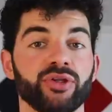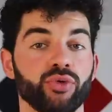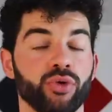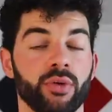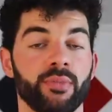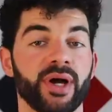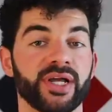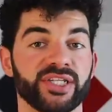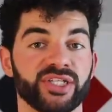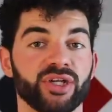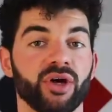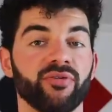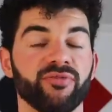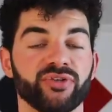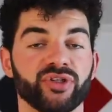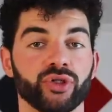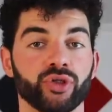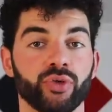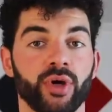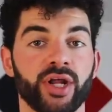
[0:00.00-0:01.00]
do it myself
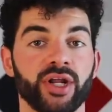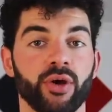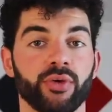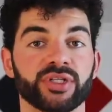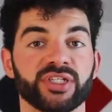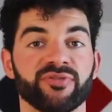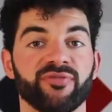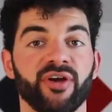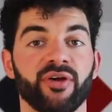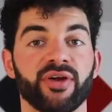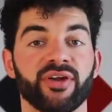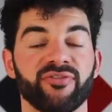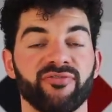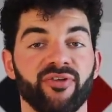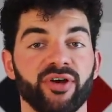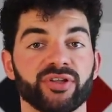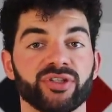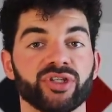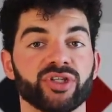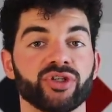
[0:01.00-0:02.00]
too. I know it's very
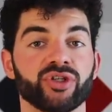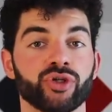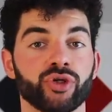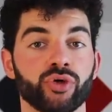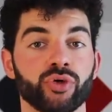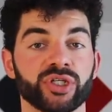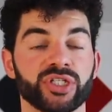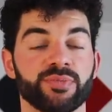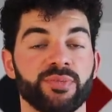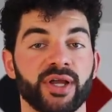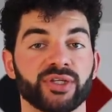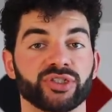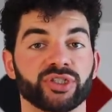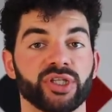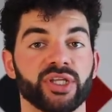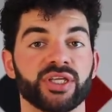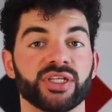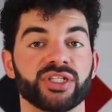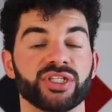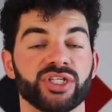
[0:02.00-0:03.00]
fun to do,
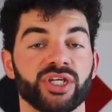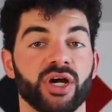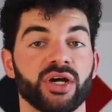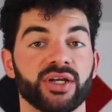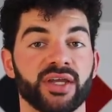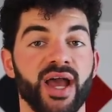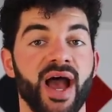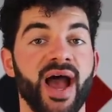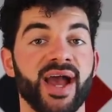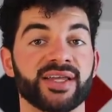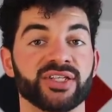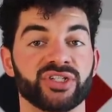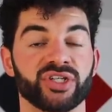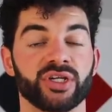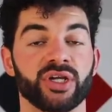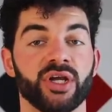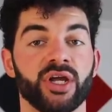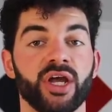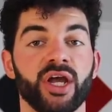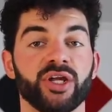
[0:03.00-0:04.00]
especially as young guys.
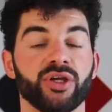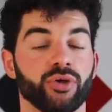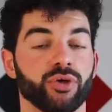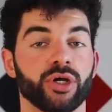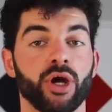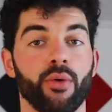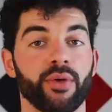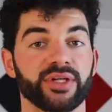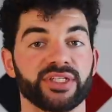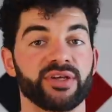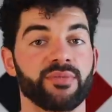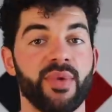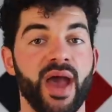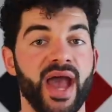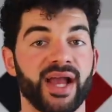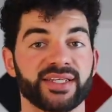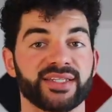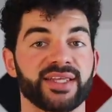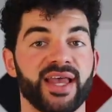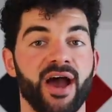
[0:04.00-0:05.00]
You're going to
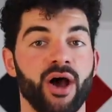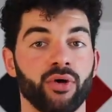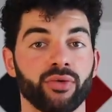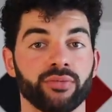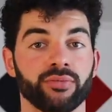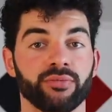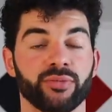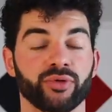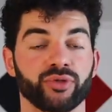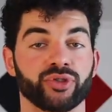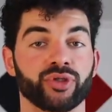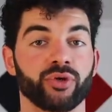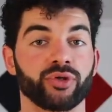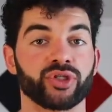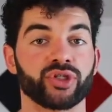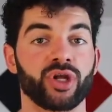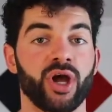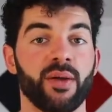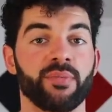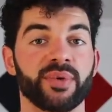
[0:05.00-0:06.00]
max out, there's no
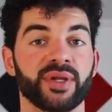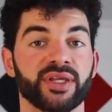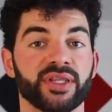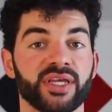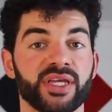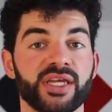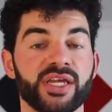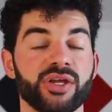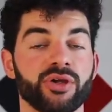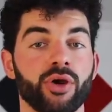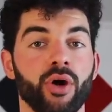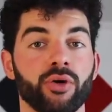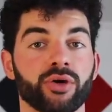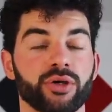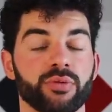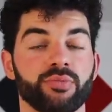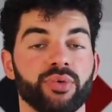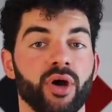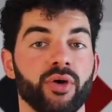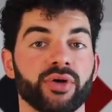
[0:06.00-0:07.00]
stopping the ego
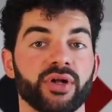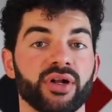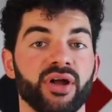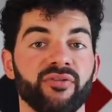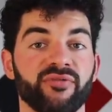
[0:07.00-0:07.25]
component